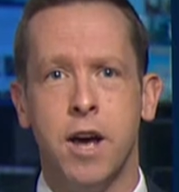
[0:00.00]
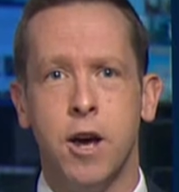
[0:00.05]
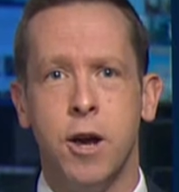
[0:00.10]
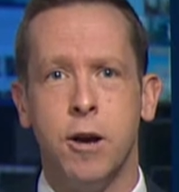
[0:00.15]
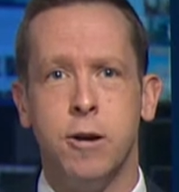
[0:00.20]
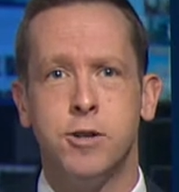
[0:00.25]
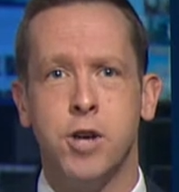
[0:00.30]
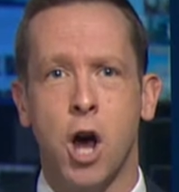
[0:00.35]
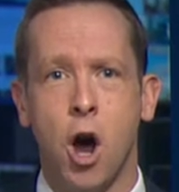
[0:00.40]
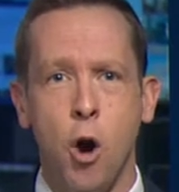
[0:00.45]

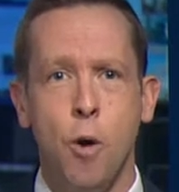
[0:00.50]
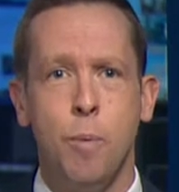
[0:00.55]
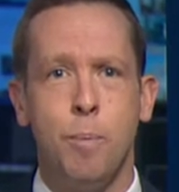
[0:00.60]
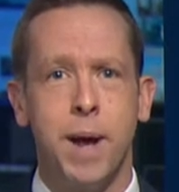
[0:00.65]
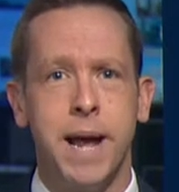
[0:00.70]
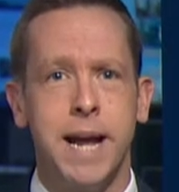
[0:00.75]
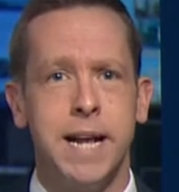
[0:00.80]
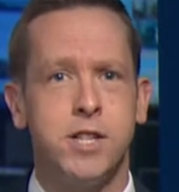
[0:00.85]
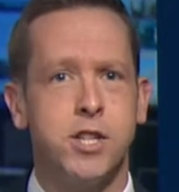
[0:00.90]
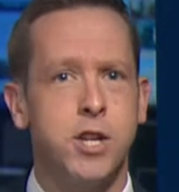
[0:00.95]
who's
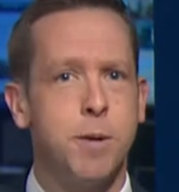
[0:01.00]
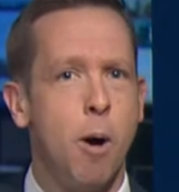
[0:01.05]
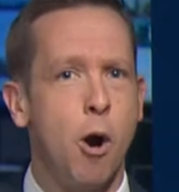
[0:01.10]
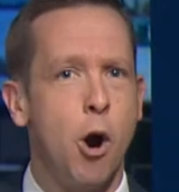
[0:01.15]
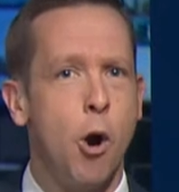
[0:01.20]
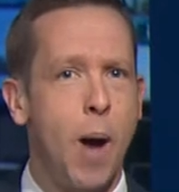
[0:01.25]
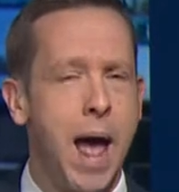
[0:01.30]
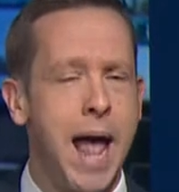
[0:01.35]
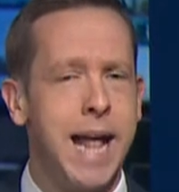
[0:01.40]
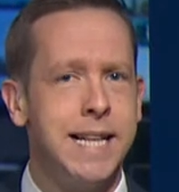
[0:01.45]
hoping
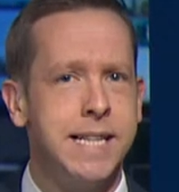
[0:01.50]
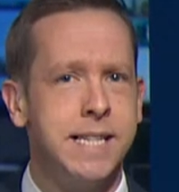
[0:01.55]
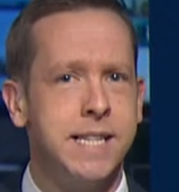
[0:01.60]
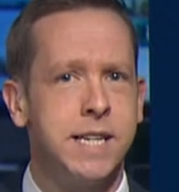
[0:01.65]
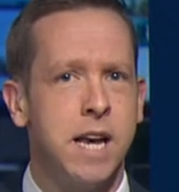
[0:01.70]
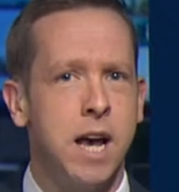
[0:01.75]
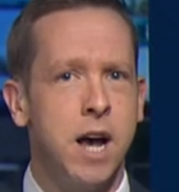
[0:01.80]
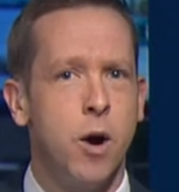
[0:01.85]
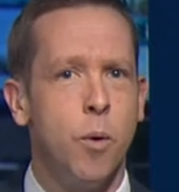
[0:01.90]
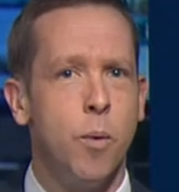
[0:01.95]
tomorrow
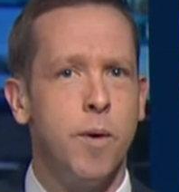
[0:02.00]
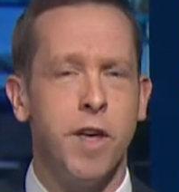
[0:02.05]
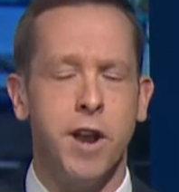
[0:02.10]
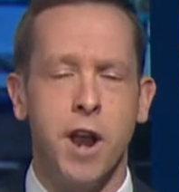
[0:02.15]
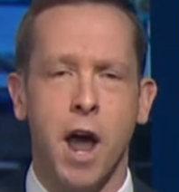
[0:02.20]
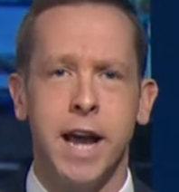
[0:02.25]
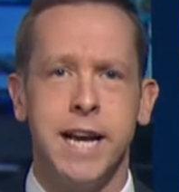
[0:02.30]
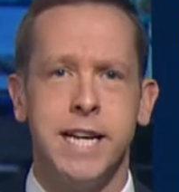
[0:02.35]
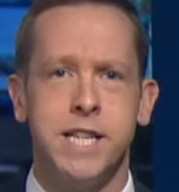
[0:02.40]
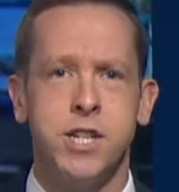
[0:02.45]
ends with a
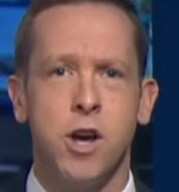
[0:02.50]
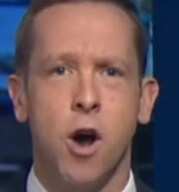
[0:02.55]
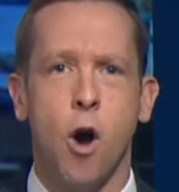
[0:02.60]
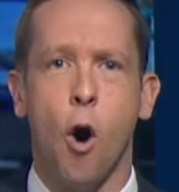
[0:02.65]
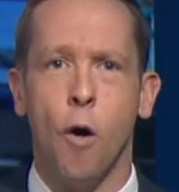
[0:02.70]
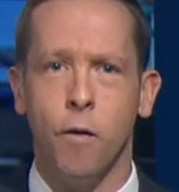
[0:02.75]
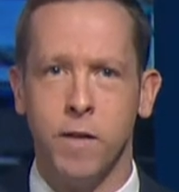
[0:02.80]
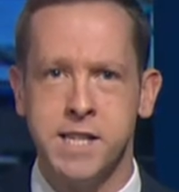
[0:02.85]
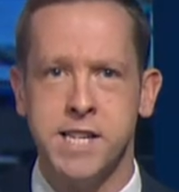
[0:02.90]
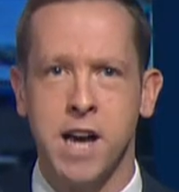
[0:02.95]
night
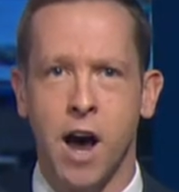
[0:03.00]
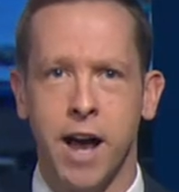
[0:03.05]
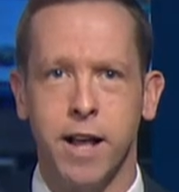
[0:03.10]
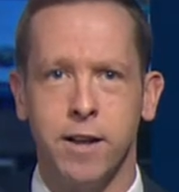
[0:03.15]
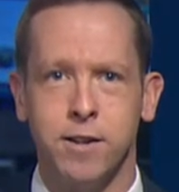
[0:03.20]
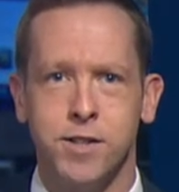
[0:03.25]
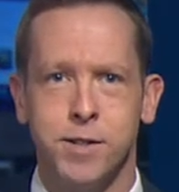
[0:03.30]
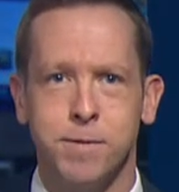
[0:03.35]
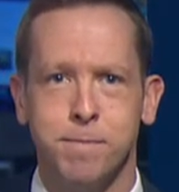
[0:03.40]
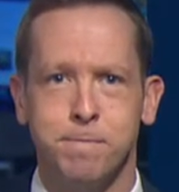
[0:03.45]
on the
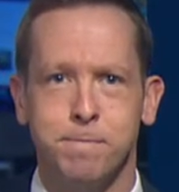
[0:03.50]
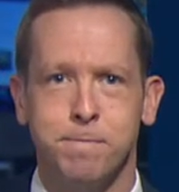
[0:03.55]
tiles.